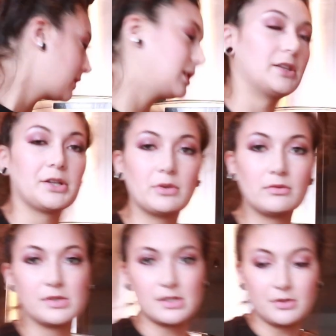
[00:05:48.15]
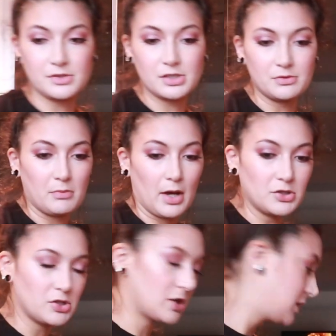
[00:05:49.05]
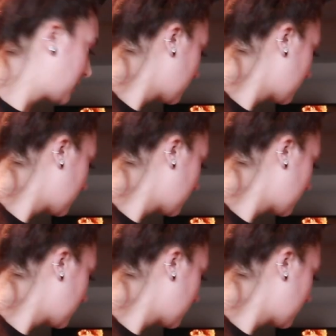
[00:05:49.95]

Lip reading: liquid was a little too much.